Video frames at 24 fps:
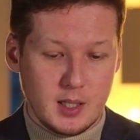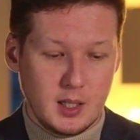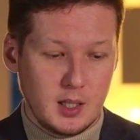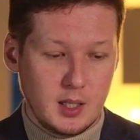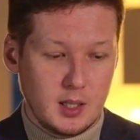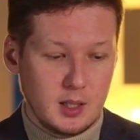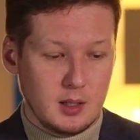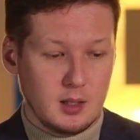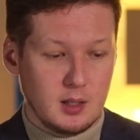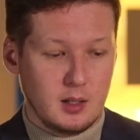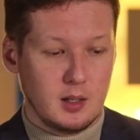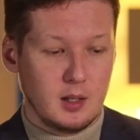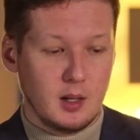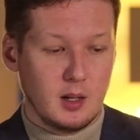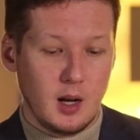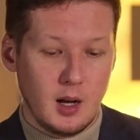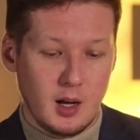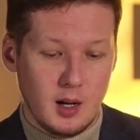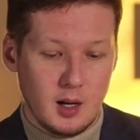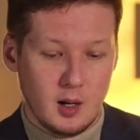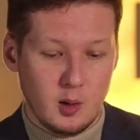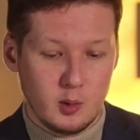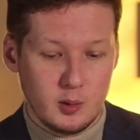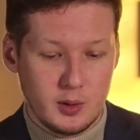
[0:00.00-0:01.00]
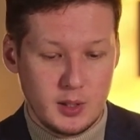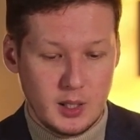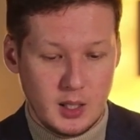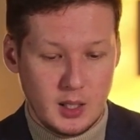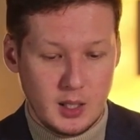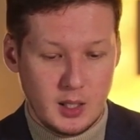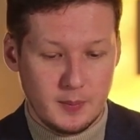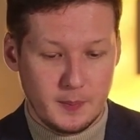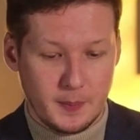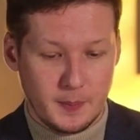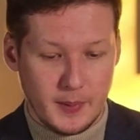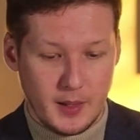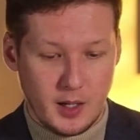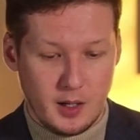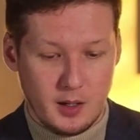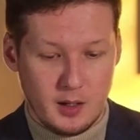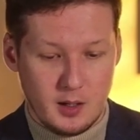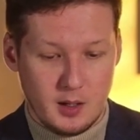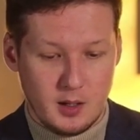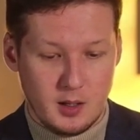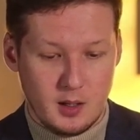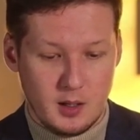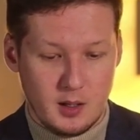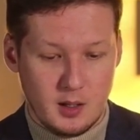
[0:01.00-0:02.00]
see how the
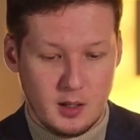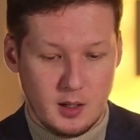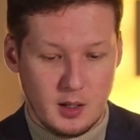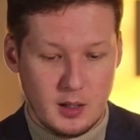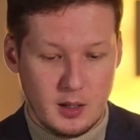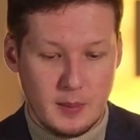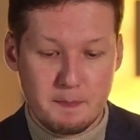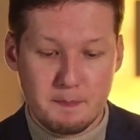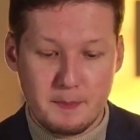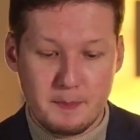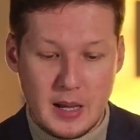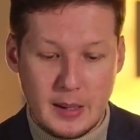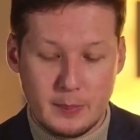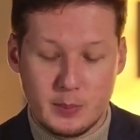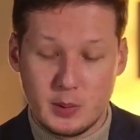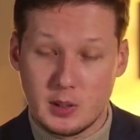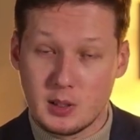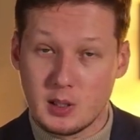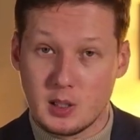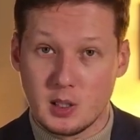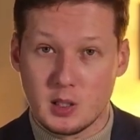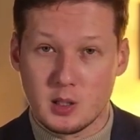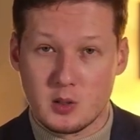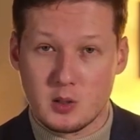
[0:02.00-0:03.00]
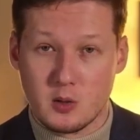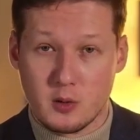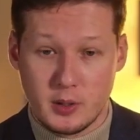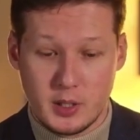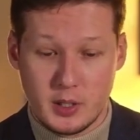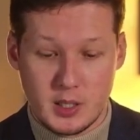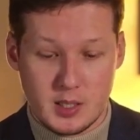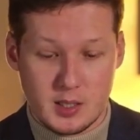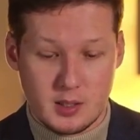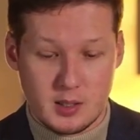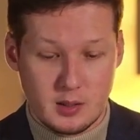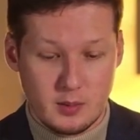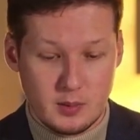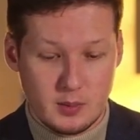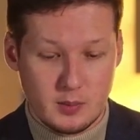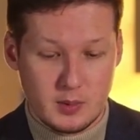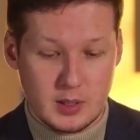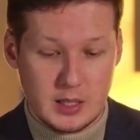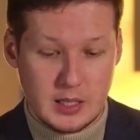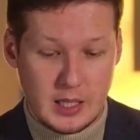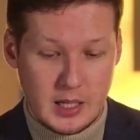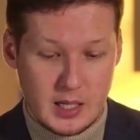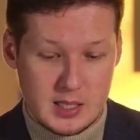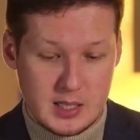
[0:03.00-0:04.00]
mapping increase
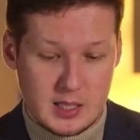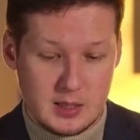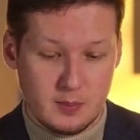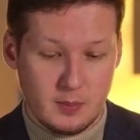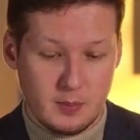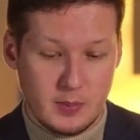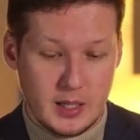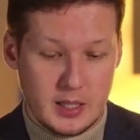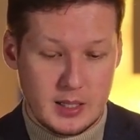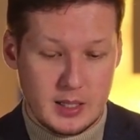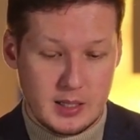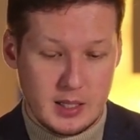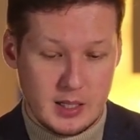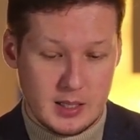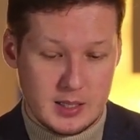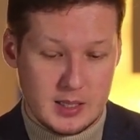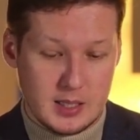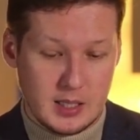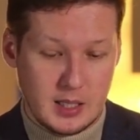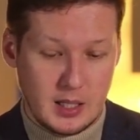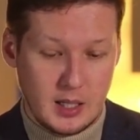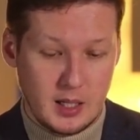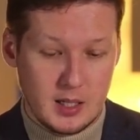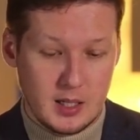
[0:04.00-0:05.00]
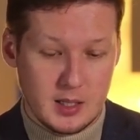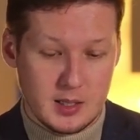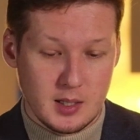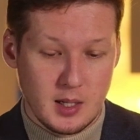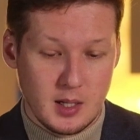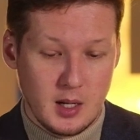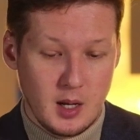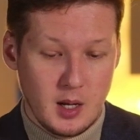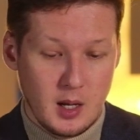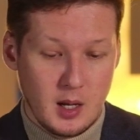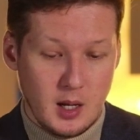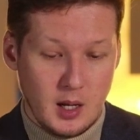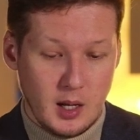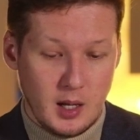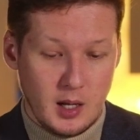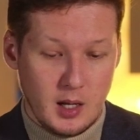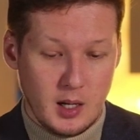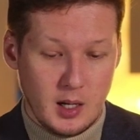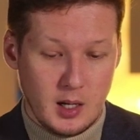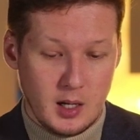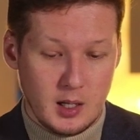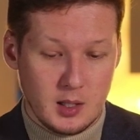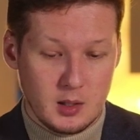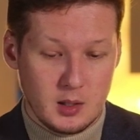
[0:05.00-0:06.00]
test by test case
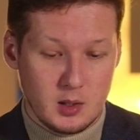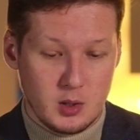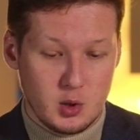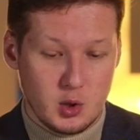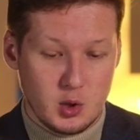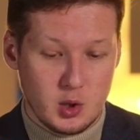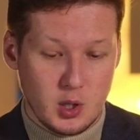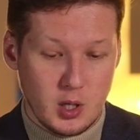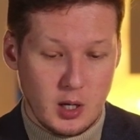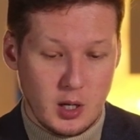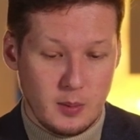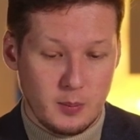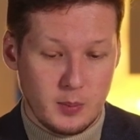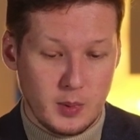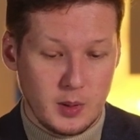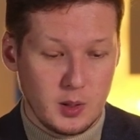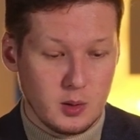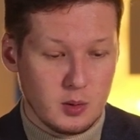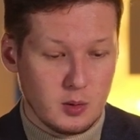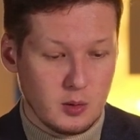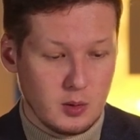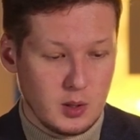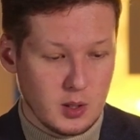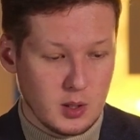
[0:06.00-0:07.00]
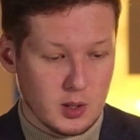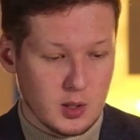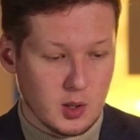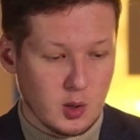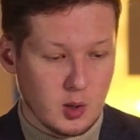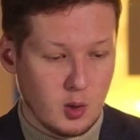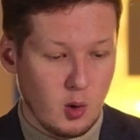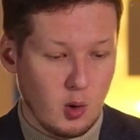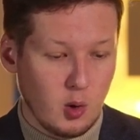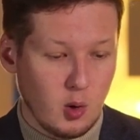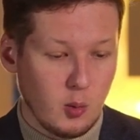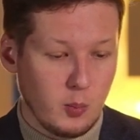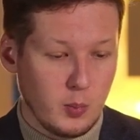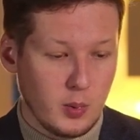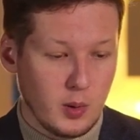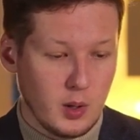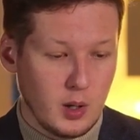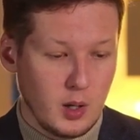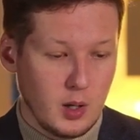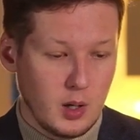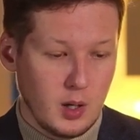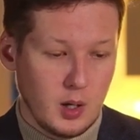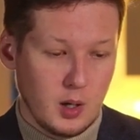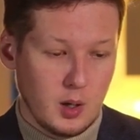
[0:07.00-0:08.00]
and jump into the scope
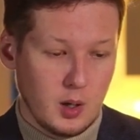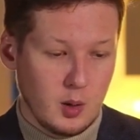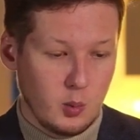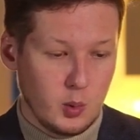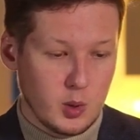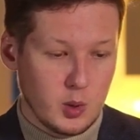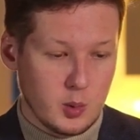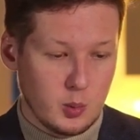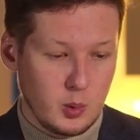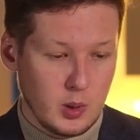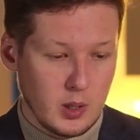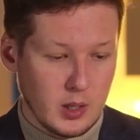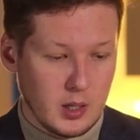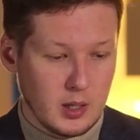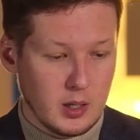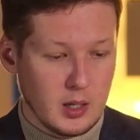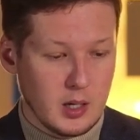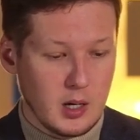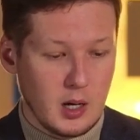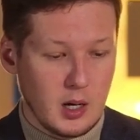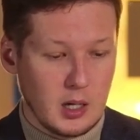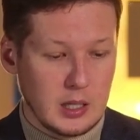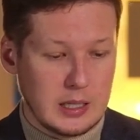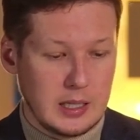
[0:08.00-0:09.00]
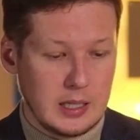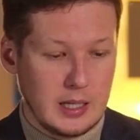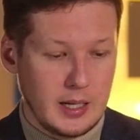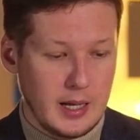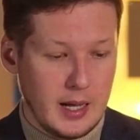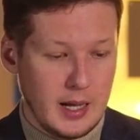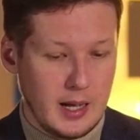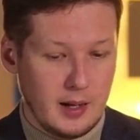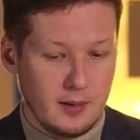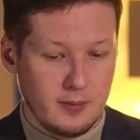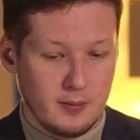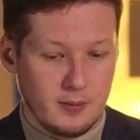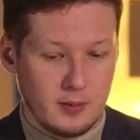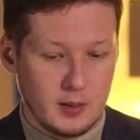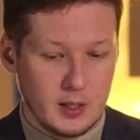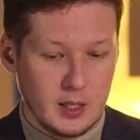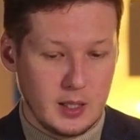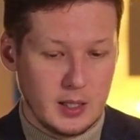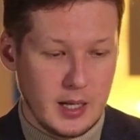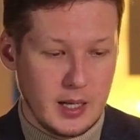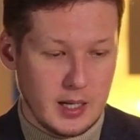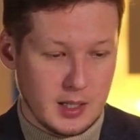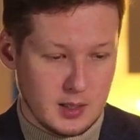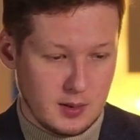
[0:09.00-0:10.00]
which we currently have
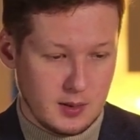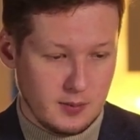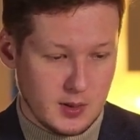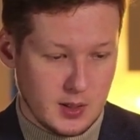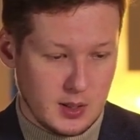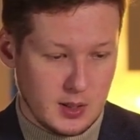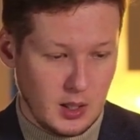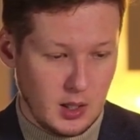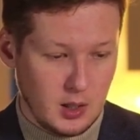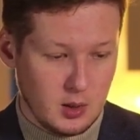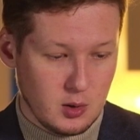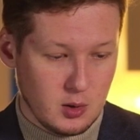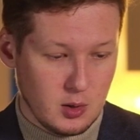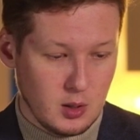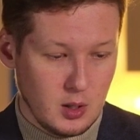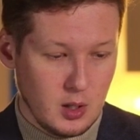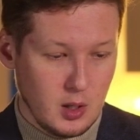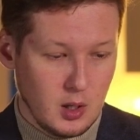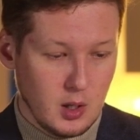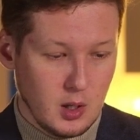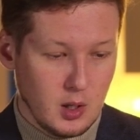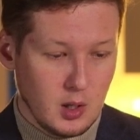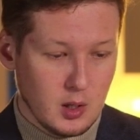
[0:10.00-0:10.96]
in active stage.